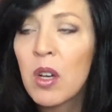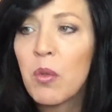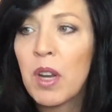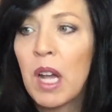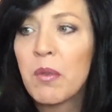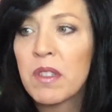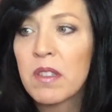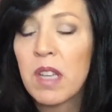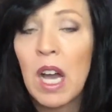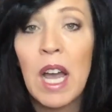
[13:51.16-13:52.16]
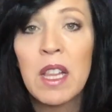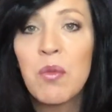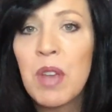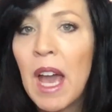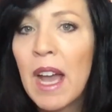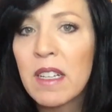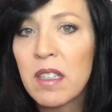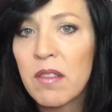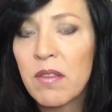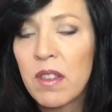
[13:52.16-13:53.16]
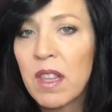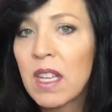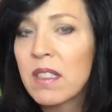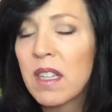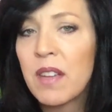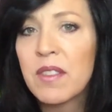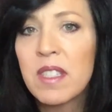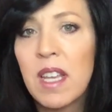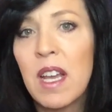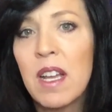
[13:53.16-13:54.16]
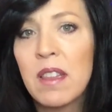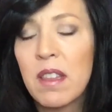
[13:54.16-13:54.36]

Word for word: when I was highly reactive, the things that I've said,